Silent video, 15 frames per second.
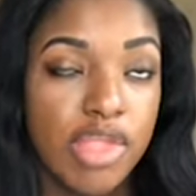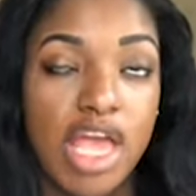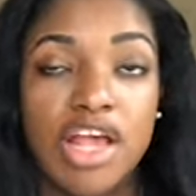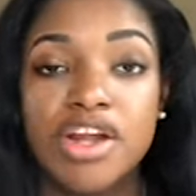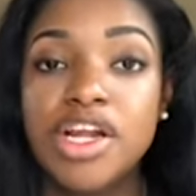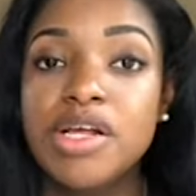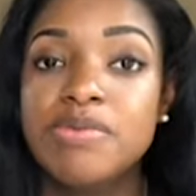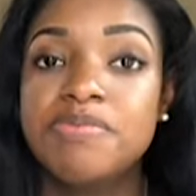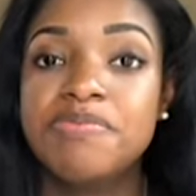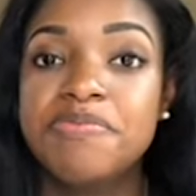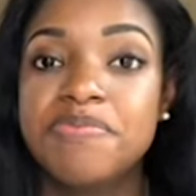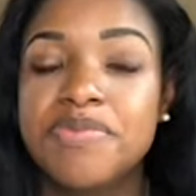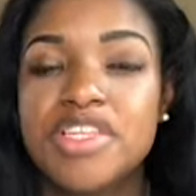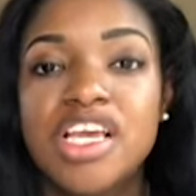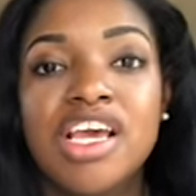I don't know.
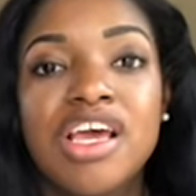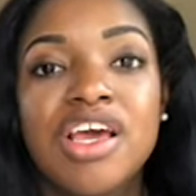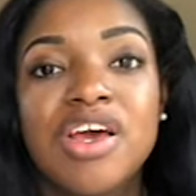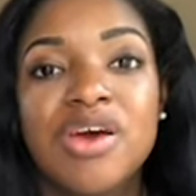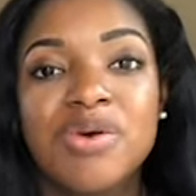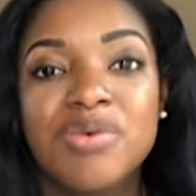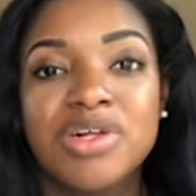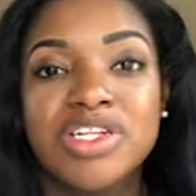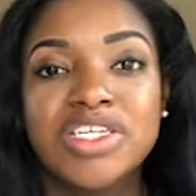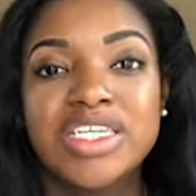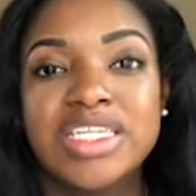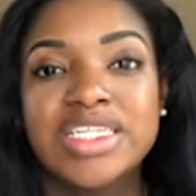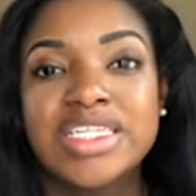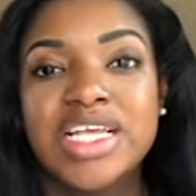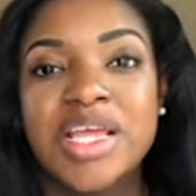We'll
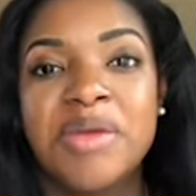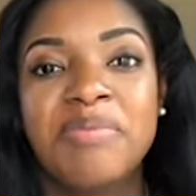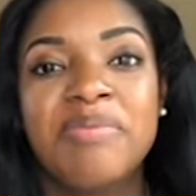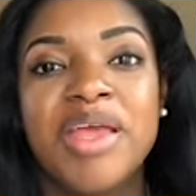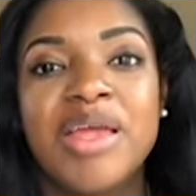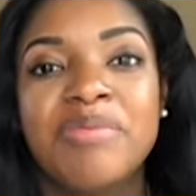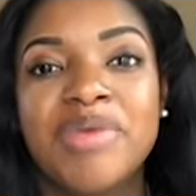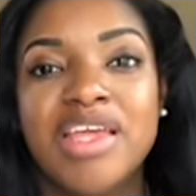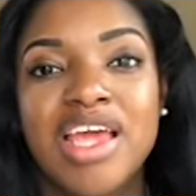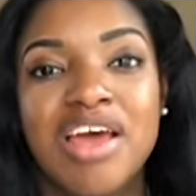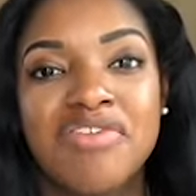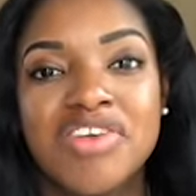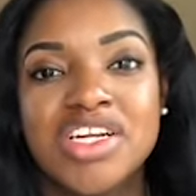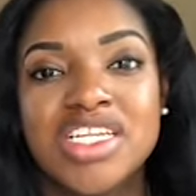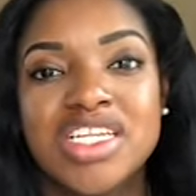just see. Maybe
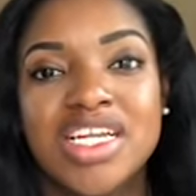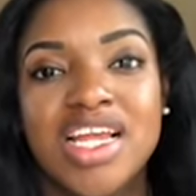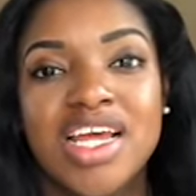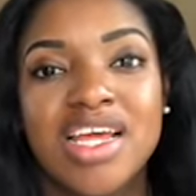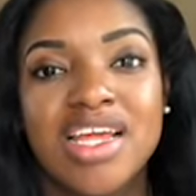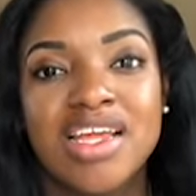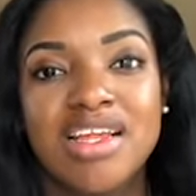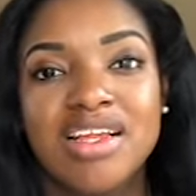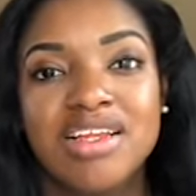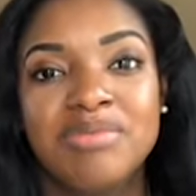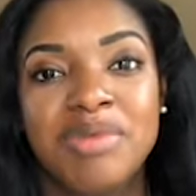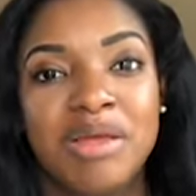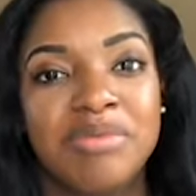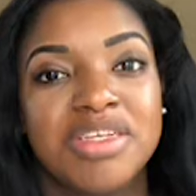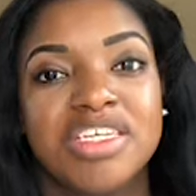after today,
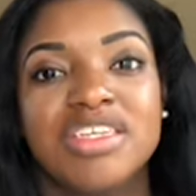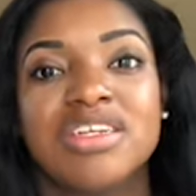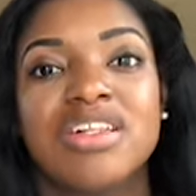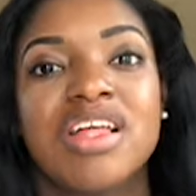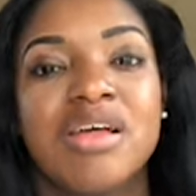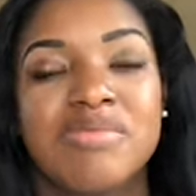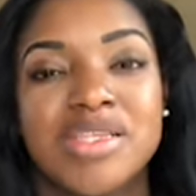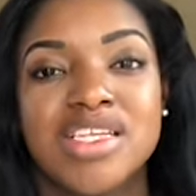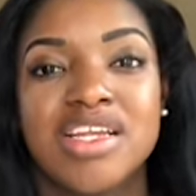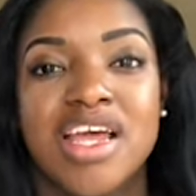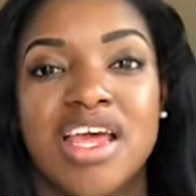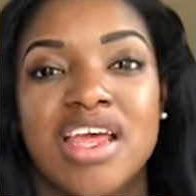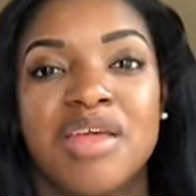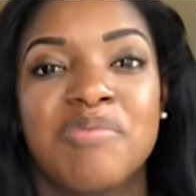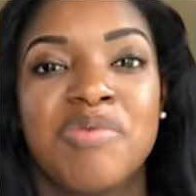maybe she'll come
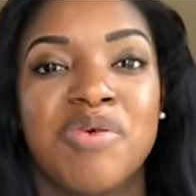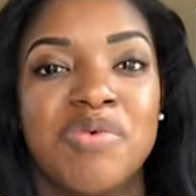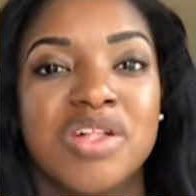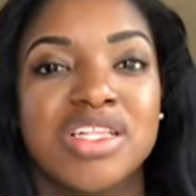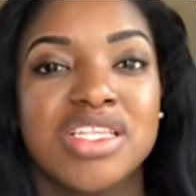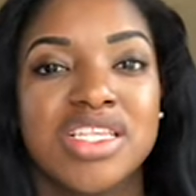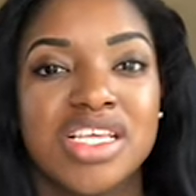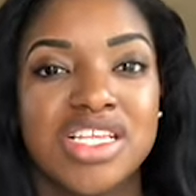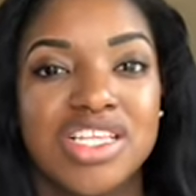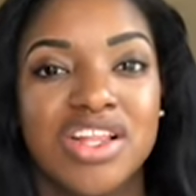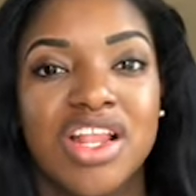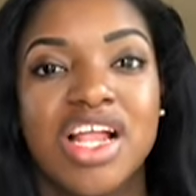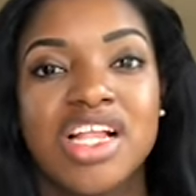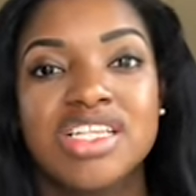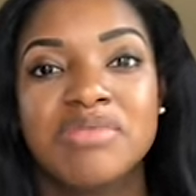tonight, but we'll see.
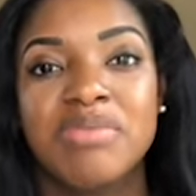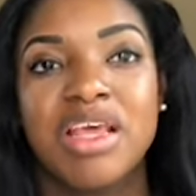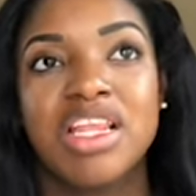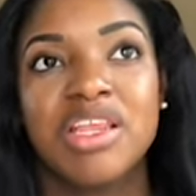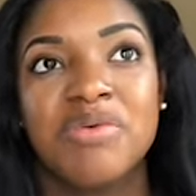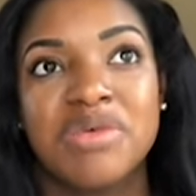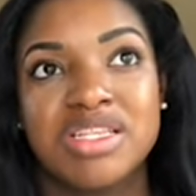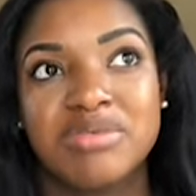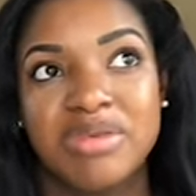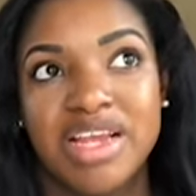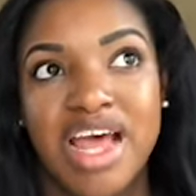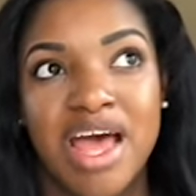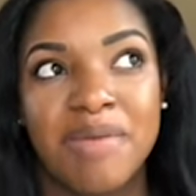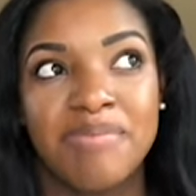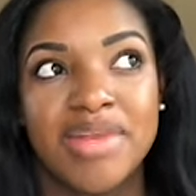So that's mainly what's been
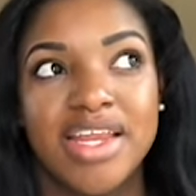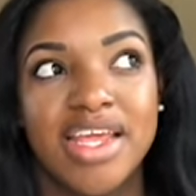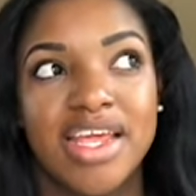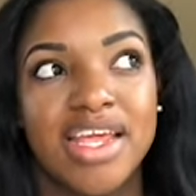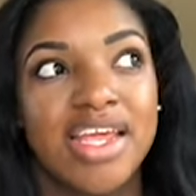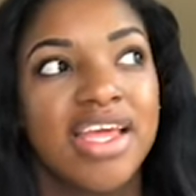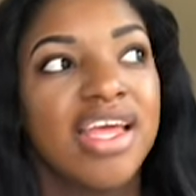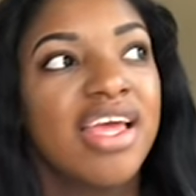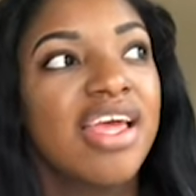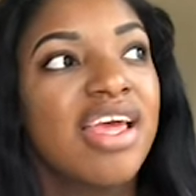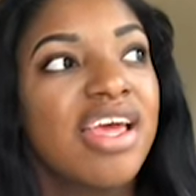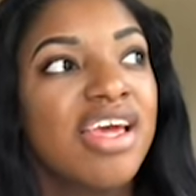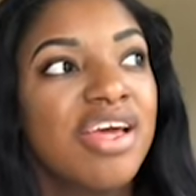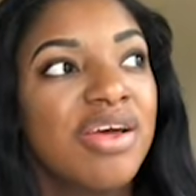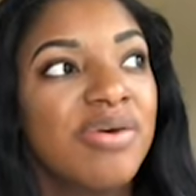happening
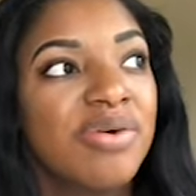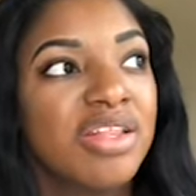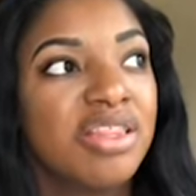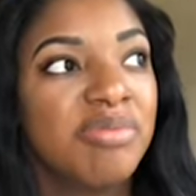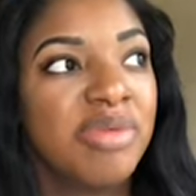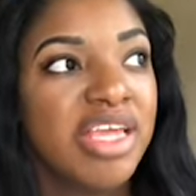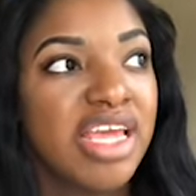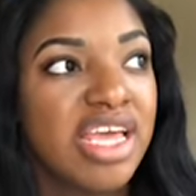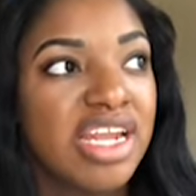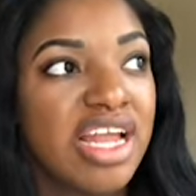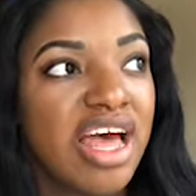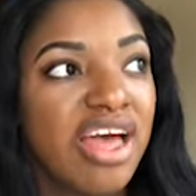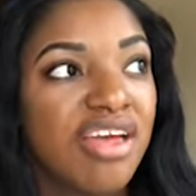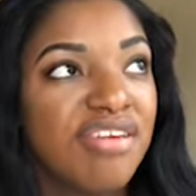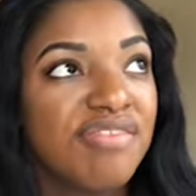with me. And
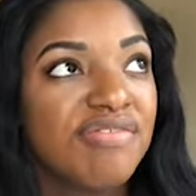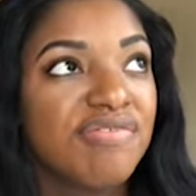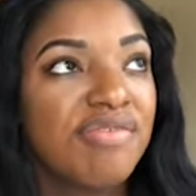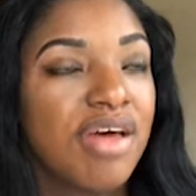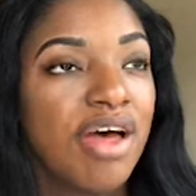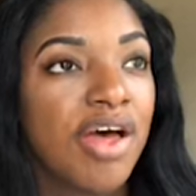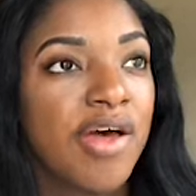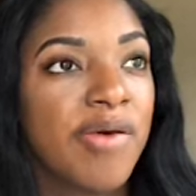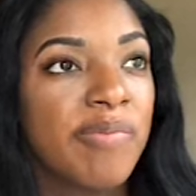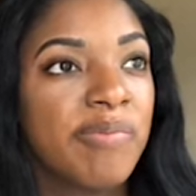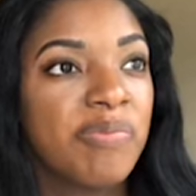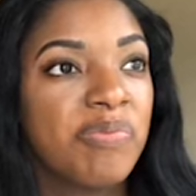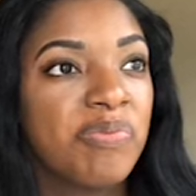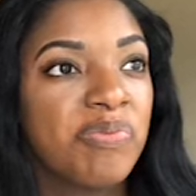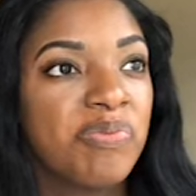I've
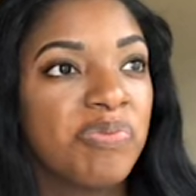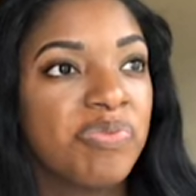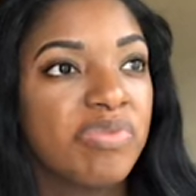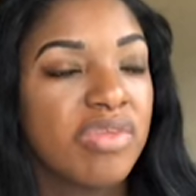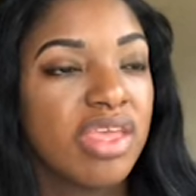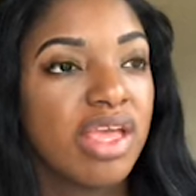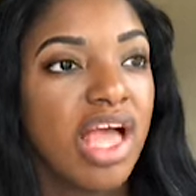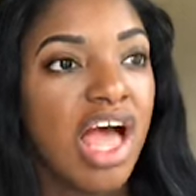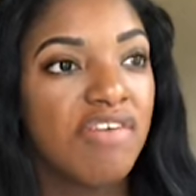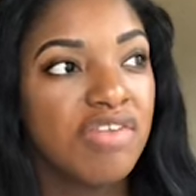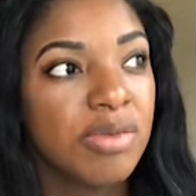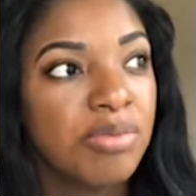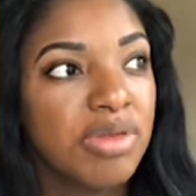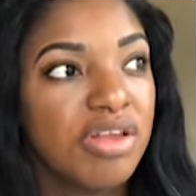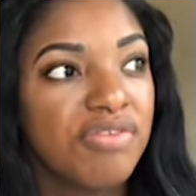
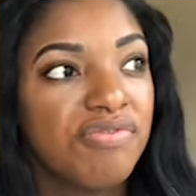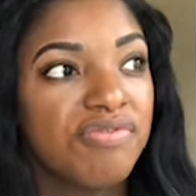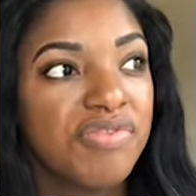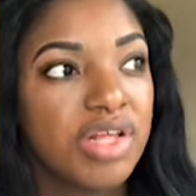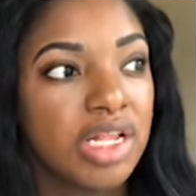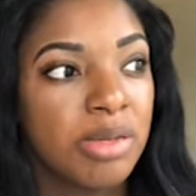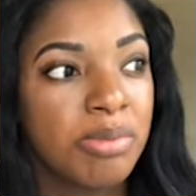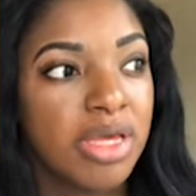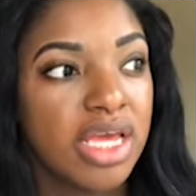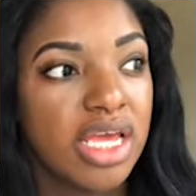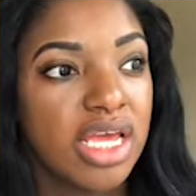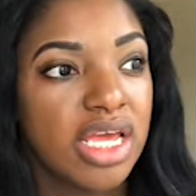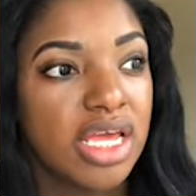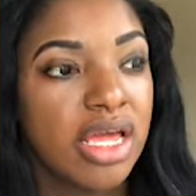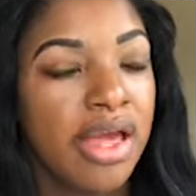haven't been
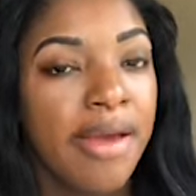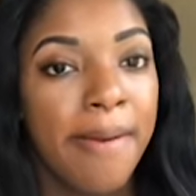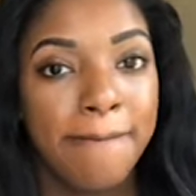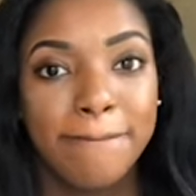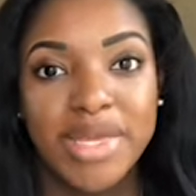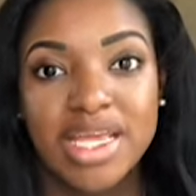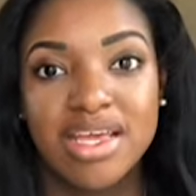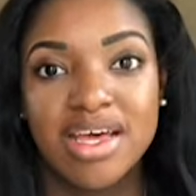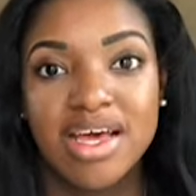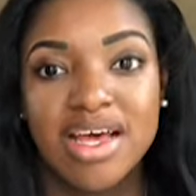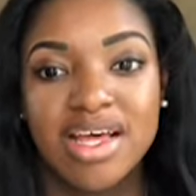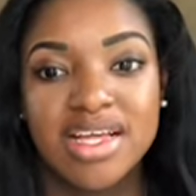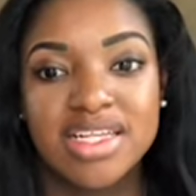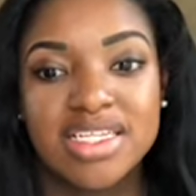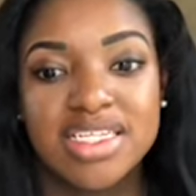filming
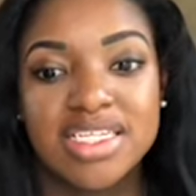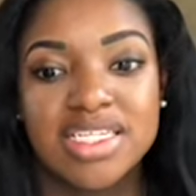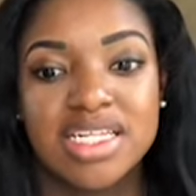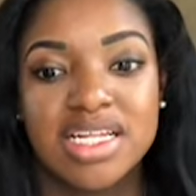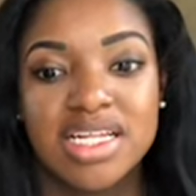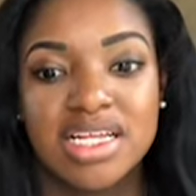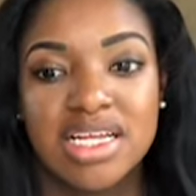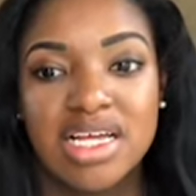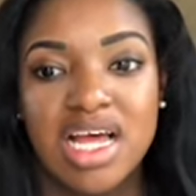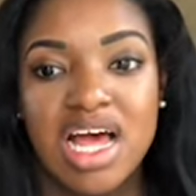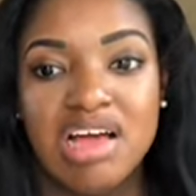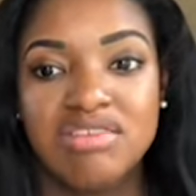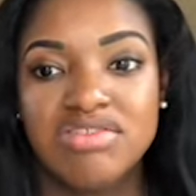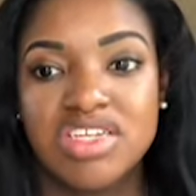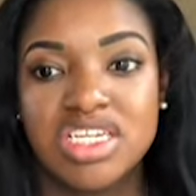because
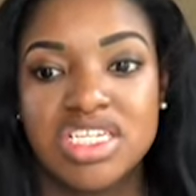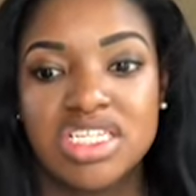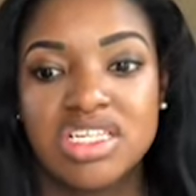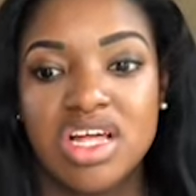I've just